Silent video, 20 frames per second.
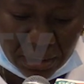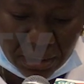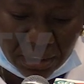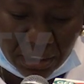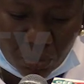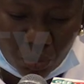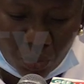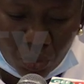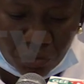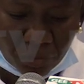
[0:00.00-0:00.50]
in
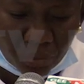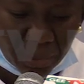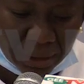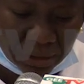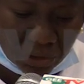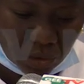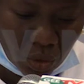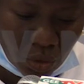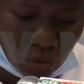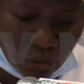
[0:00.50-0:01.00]
the
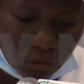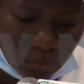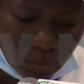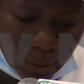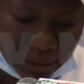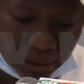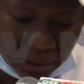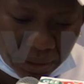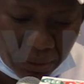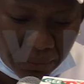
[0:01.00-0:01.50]
movement of
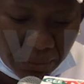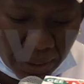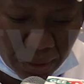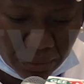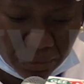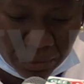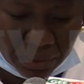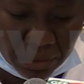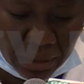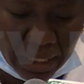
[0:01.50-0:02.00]

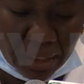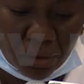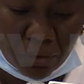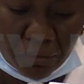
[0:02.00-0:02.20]
materials and